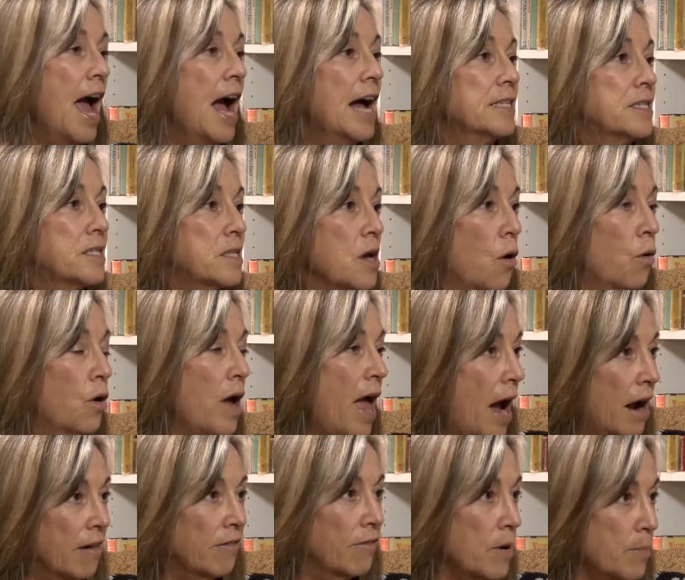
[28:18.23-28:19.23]
And so
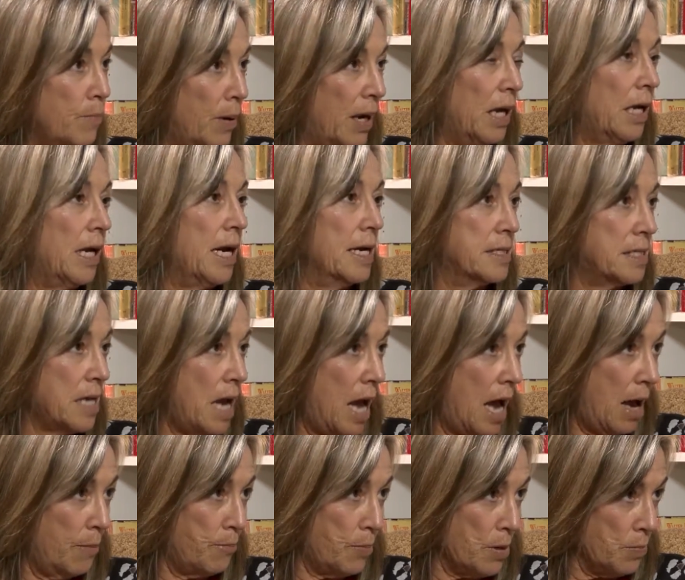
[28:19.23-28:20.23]
everybody gets a
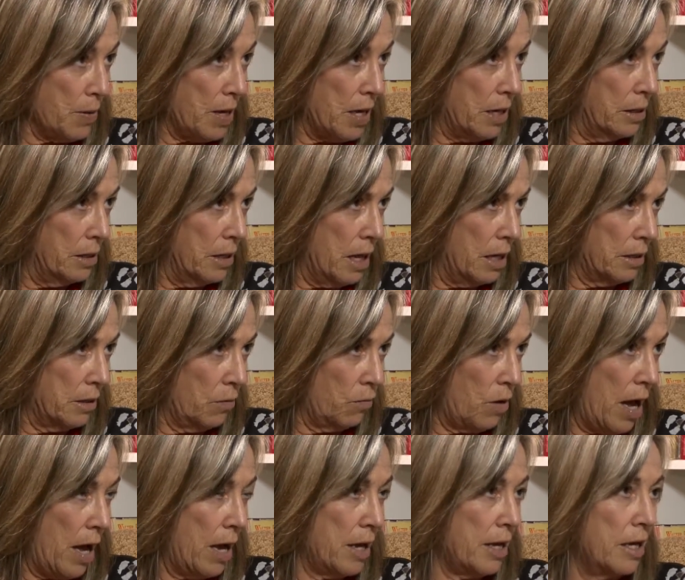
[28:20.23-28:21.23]
happy meal on the
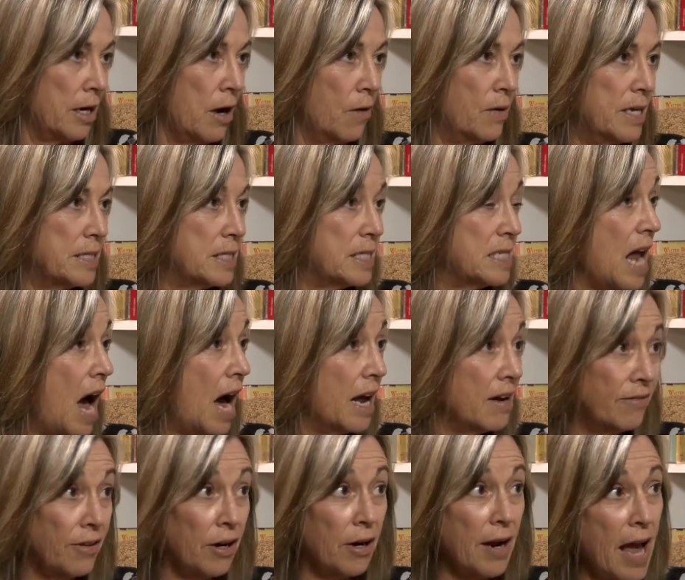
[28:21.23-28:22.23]
way, you know, and it's
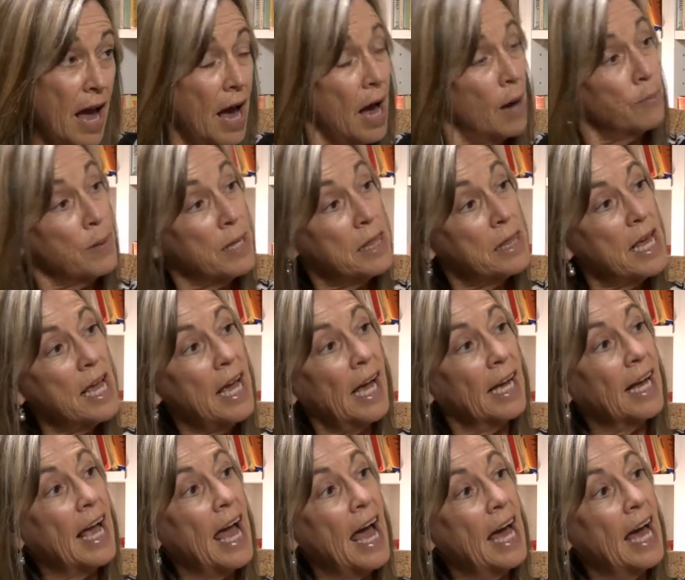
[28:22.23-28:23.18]
not a very happy thing.